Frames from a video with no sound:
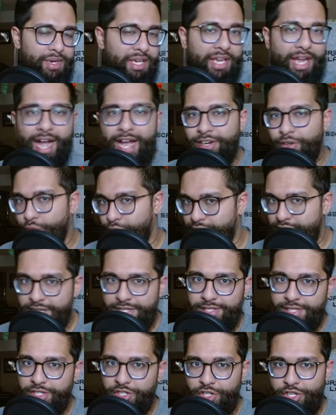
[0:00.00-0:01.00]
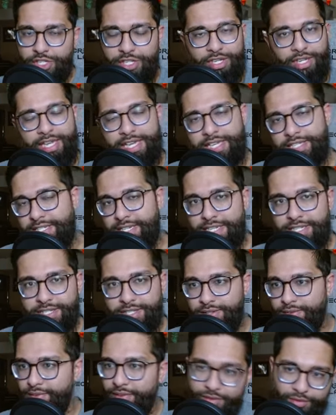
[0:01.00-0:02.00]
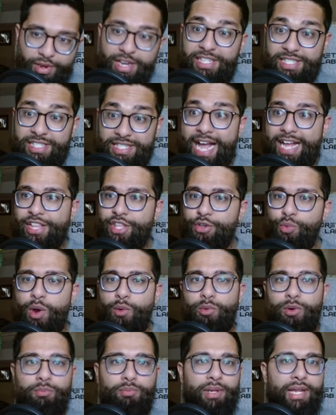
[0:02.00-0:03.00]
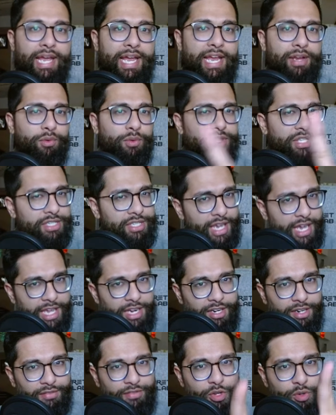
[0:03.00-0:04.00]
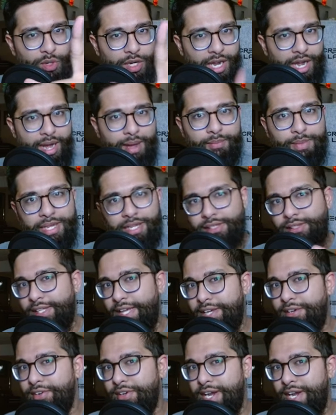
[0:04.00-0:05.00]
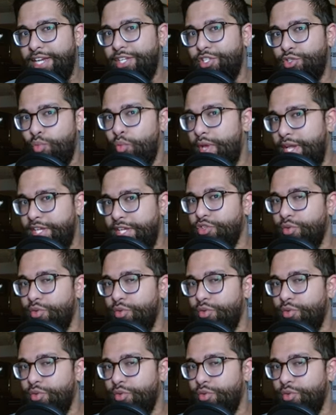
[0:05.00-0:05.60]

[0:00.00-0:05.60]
Nikaido TCG's list is exactly what we're playing with his interview coming later next week.